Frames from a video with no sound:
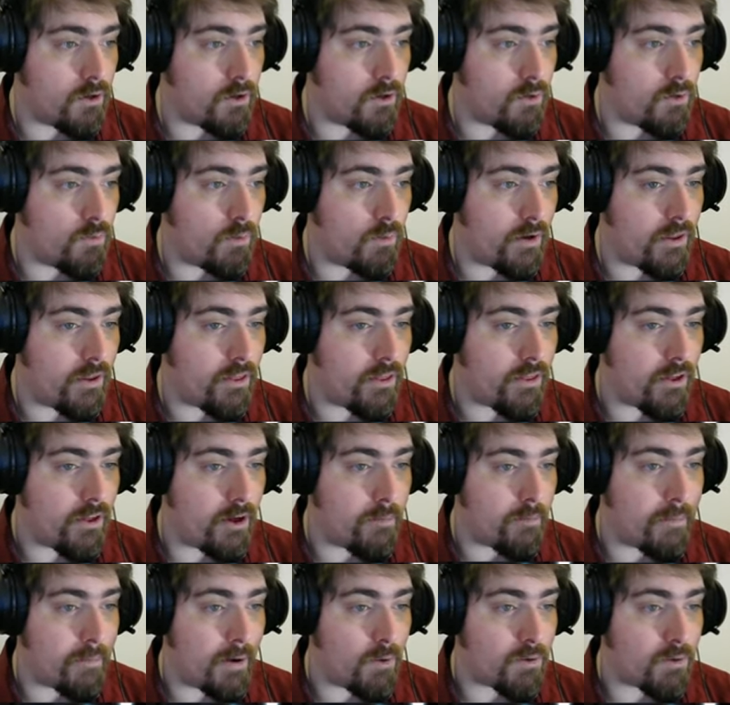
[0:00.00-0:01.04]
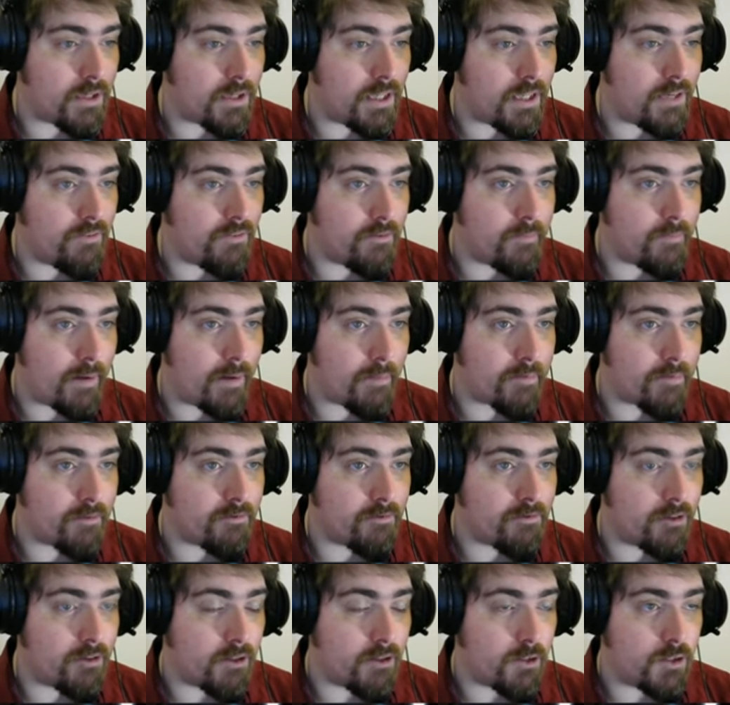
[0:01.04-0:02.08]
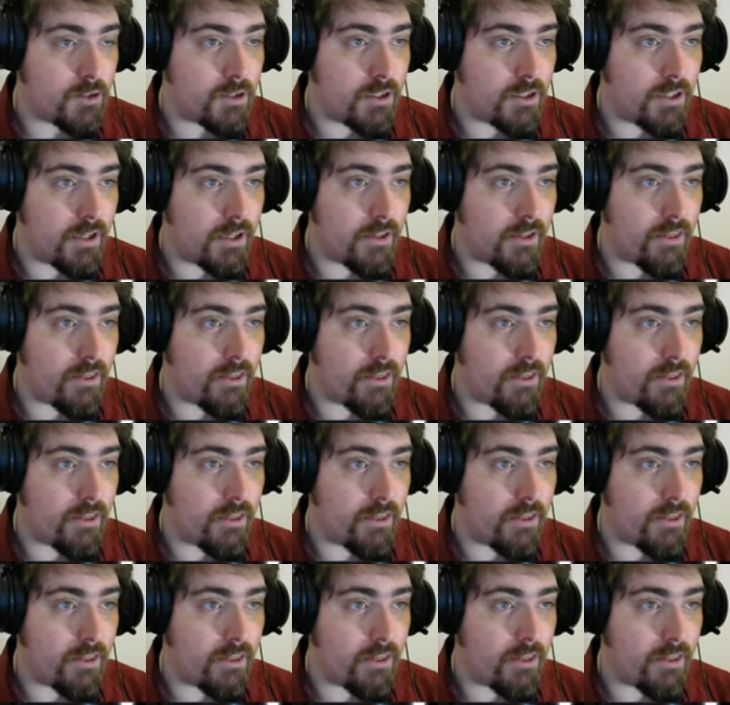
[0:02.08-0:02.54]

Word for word: with about even map control,